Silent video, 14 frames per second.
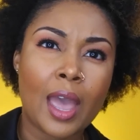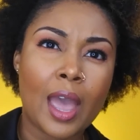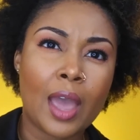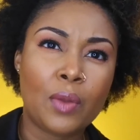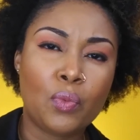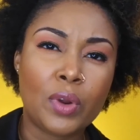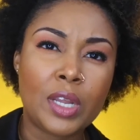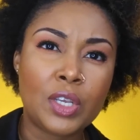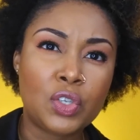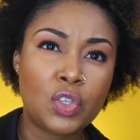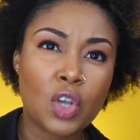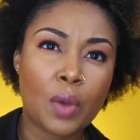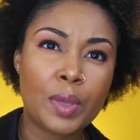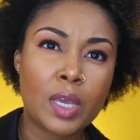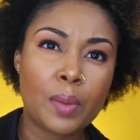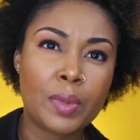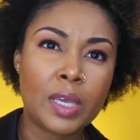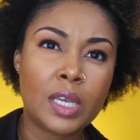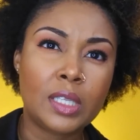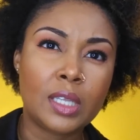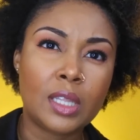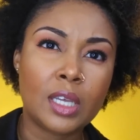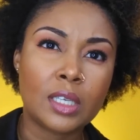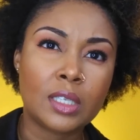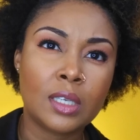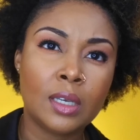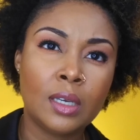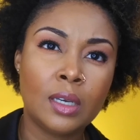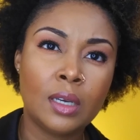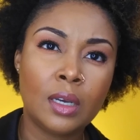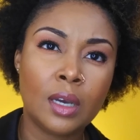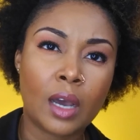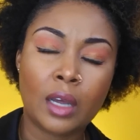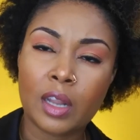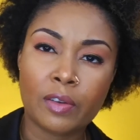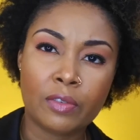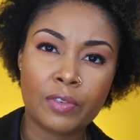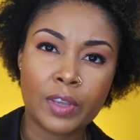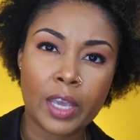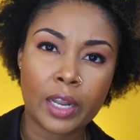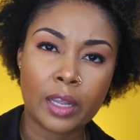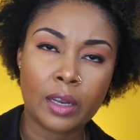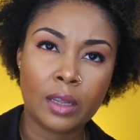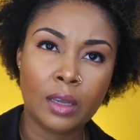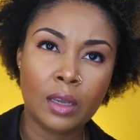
And when he saw me coming, he did this. I'll never forget it.